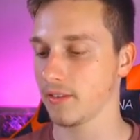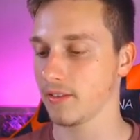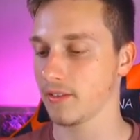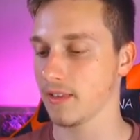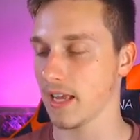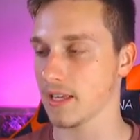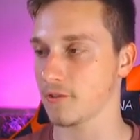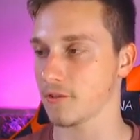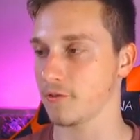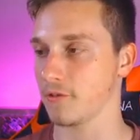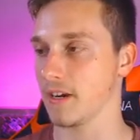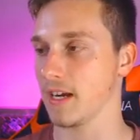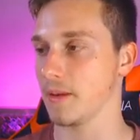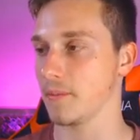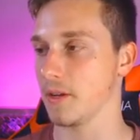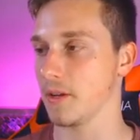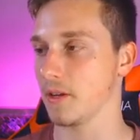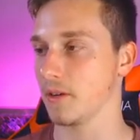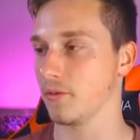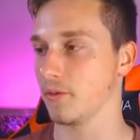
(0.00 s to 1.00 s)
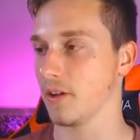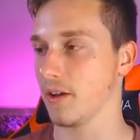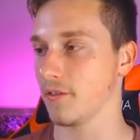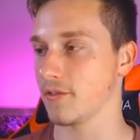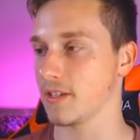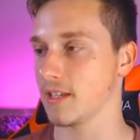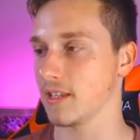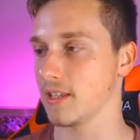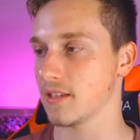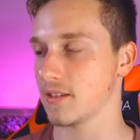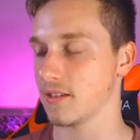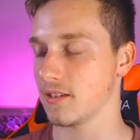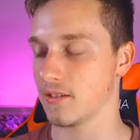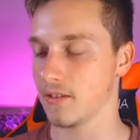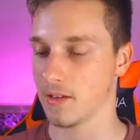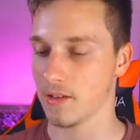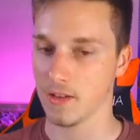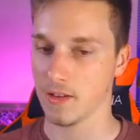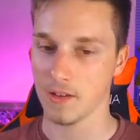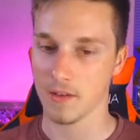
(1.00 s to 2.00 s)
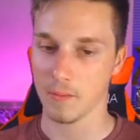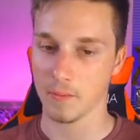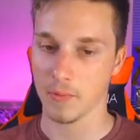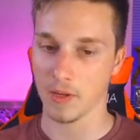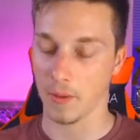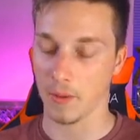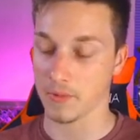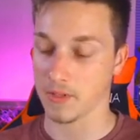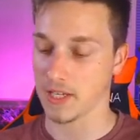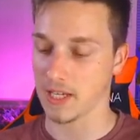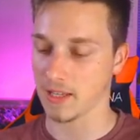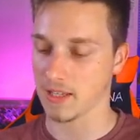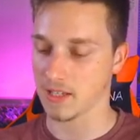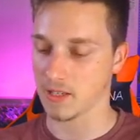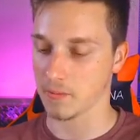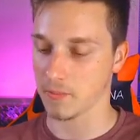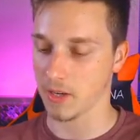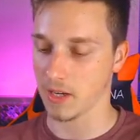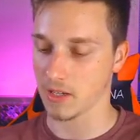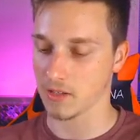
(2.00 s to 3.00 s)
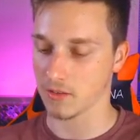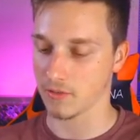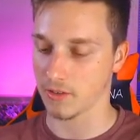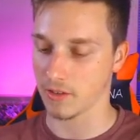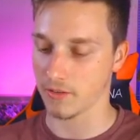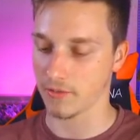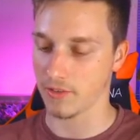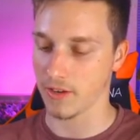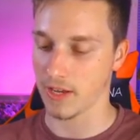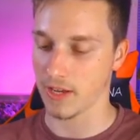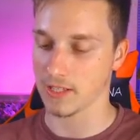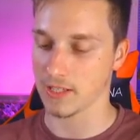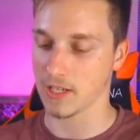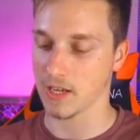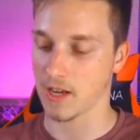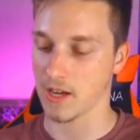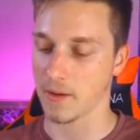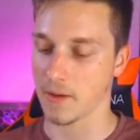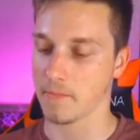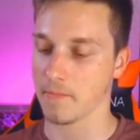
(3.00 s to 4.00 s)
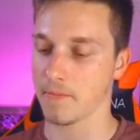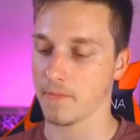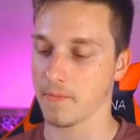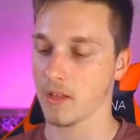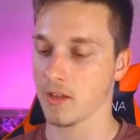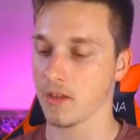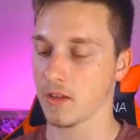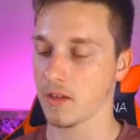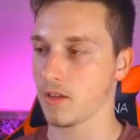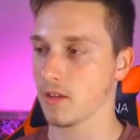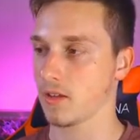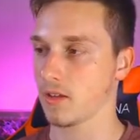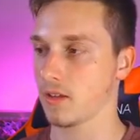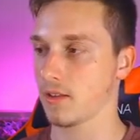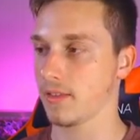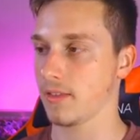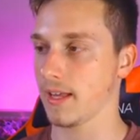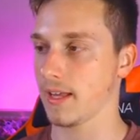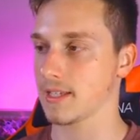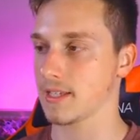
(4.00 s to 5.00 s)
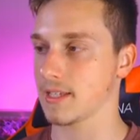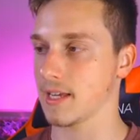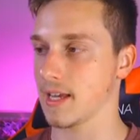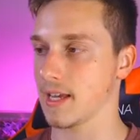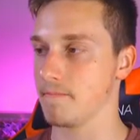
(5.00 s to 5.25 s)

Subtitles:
That's really beautiful. I'm seeing this in person for the first time. That's